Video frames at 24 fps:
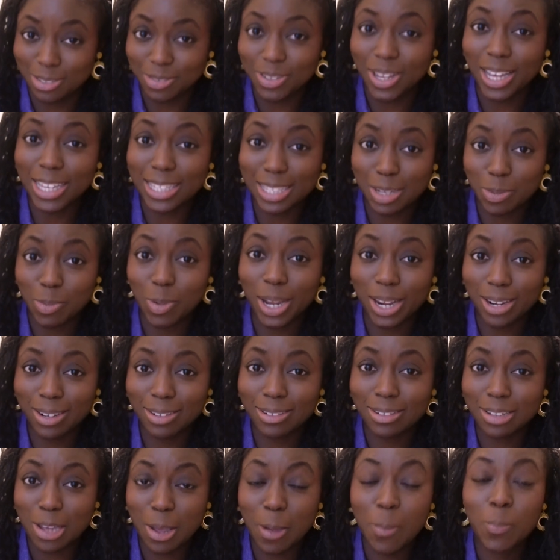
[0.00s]
I said
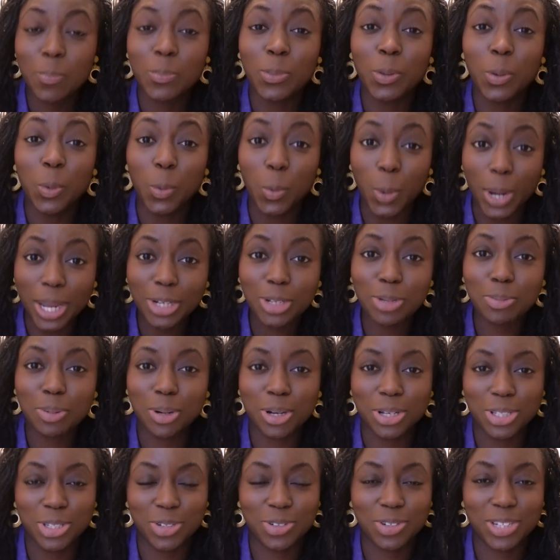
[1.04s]
when you
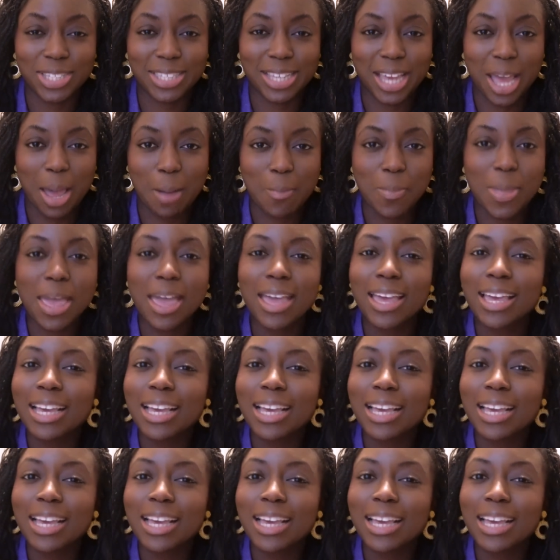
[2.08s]
pass your exam,